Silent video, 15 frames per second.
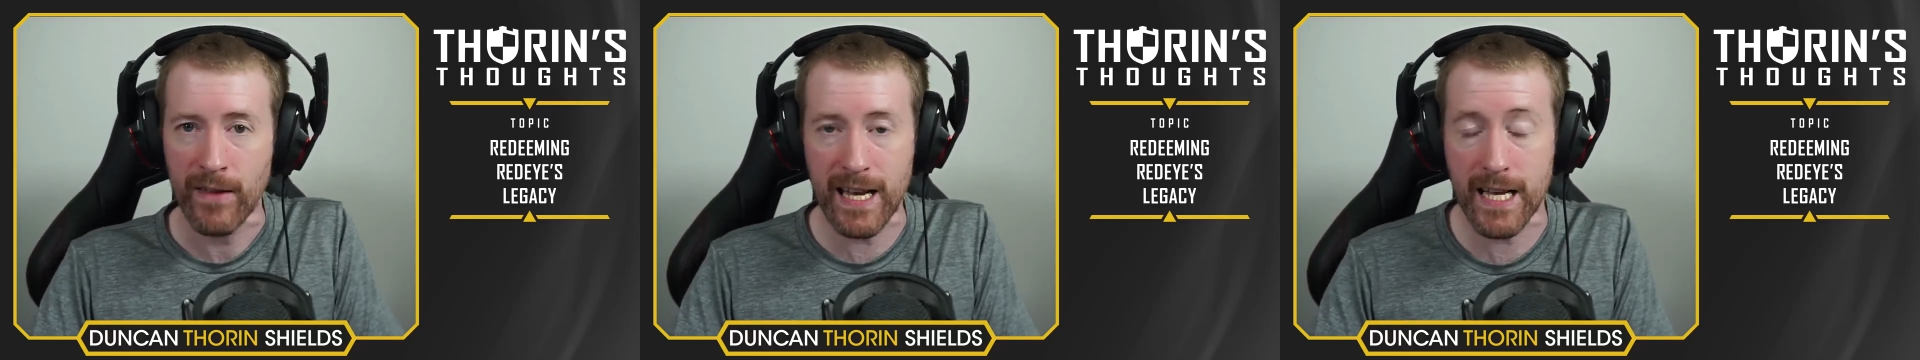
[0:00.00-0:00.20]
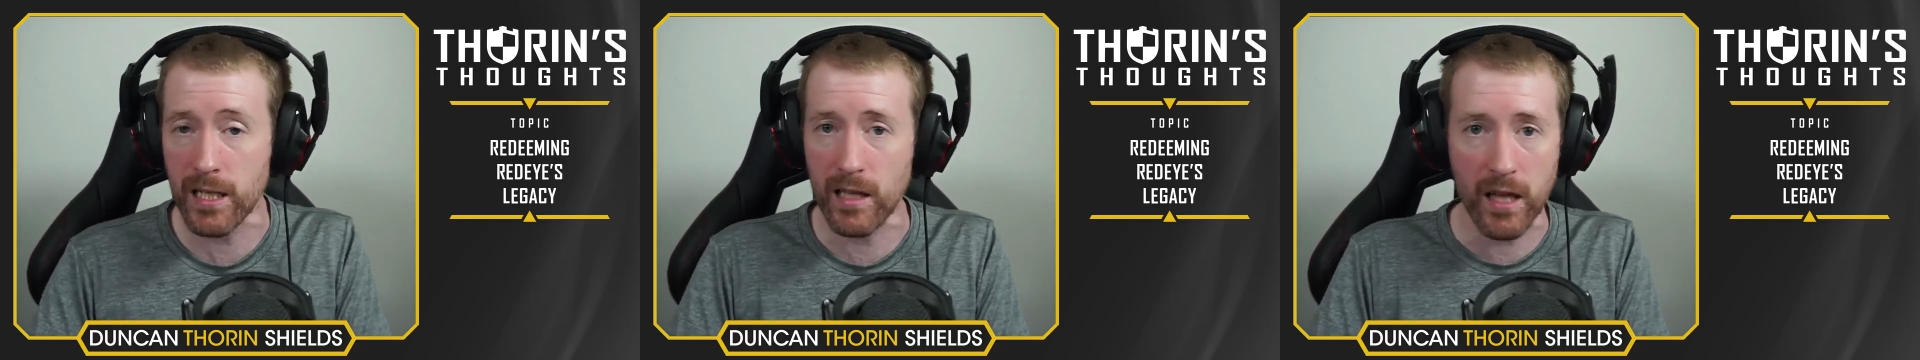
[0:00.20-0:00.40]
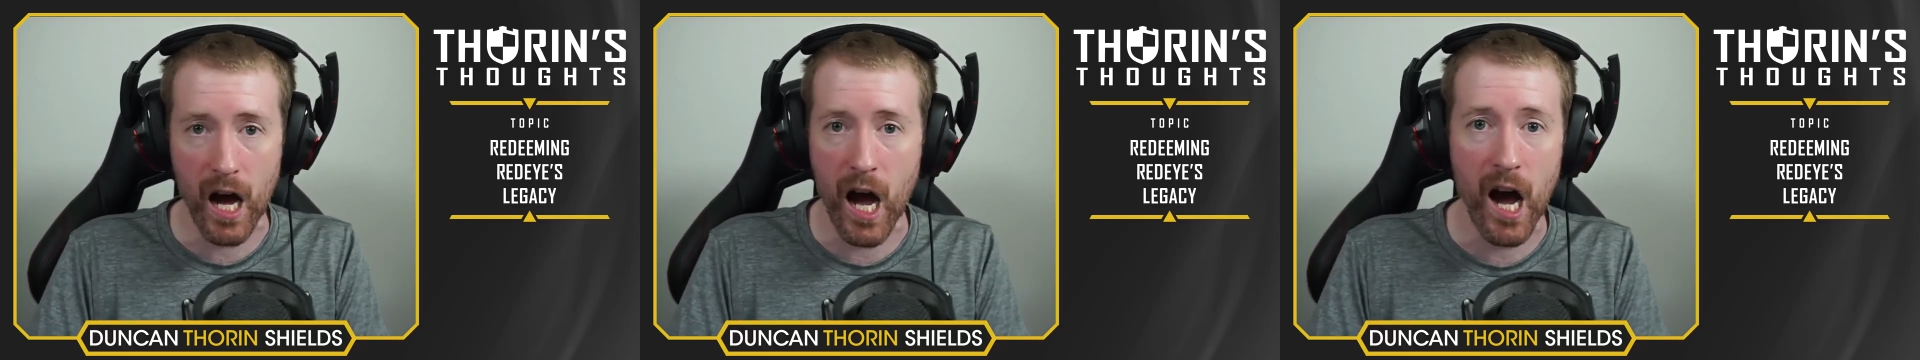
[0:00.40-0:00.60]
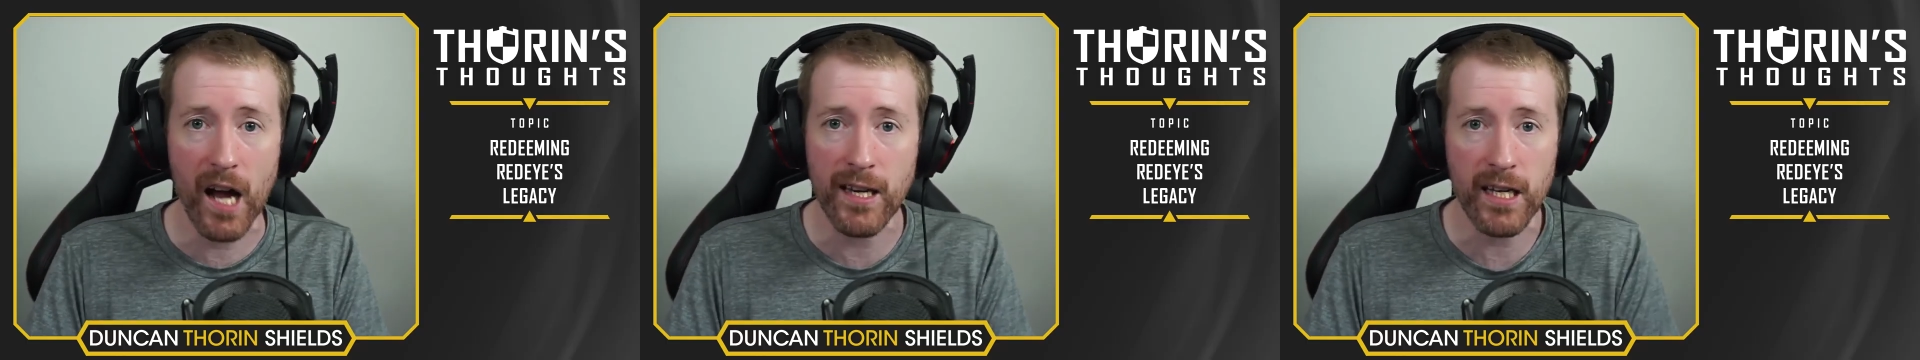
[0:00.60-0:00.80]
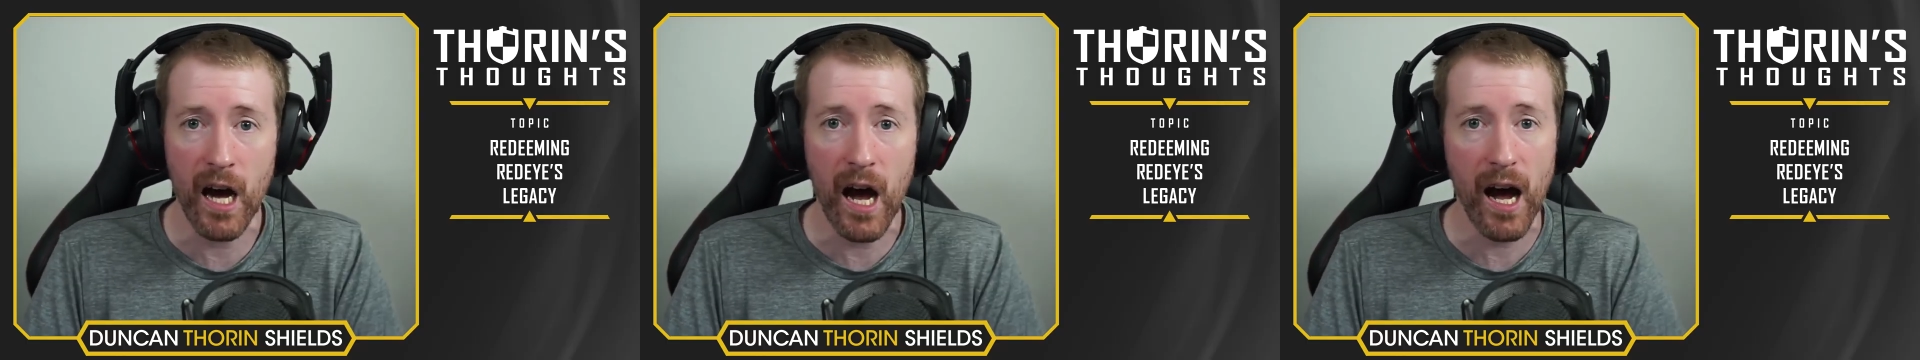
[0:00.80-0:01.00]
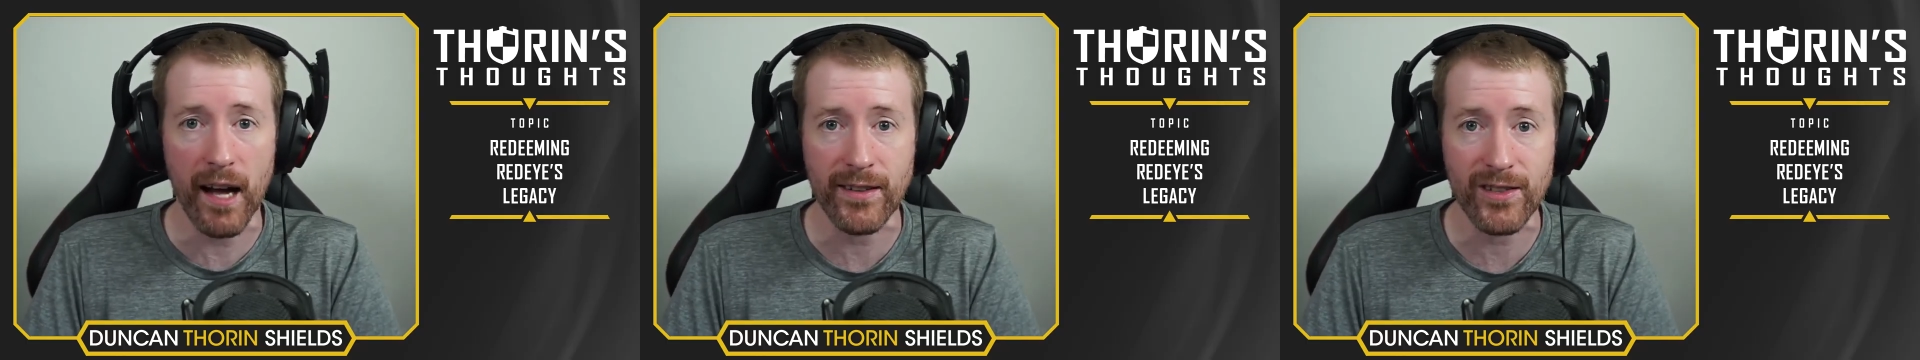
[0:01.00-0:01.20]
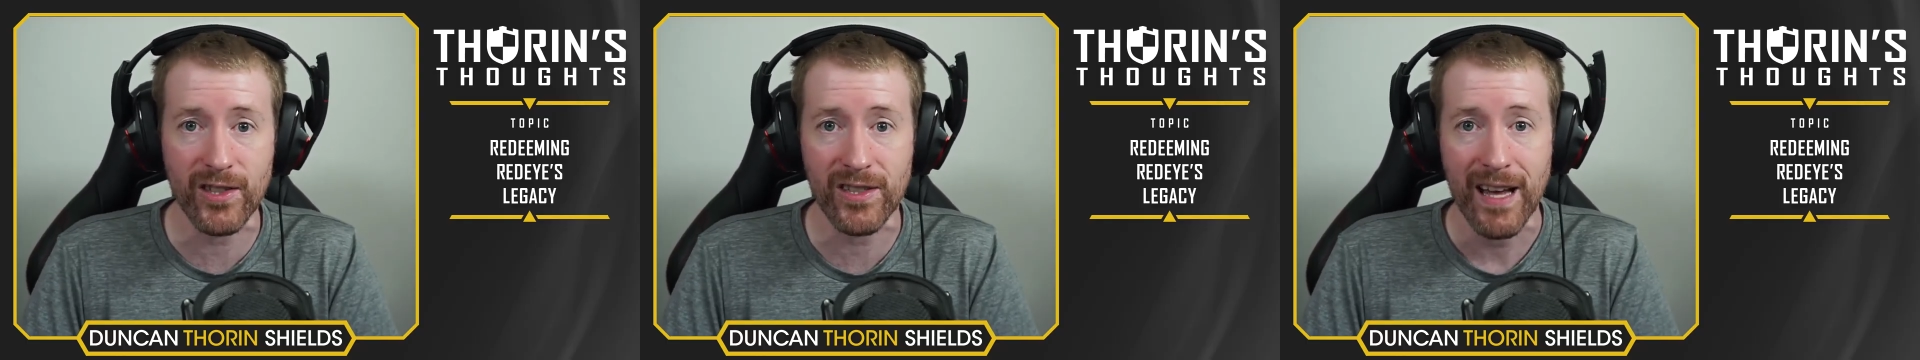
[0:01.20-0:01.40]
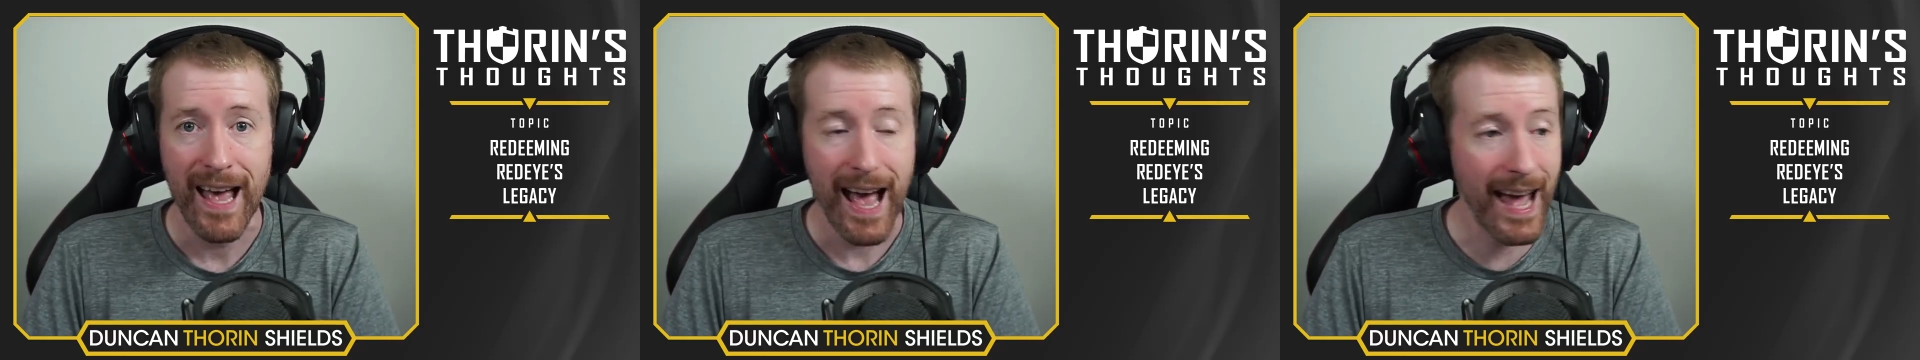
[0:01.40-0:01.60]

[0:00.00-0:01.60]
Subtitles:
These are the hard yards.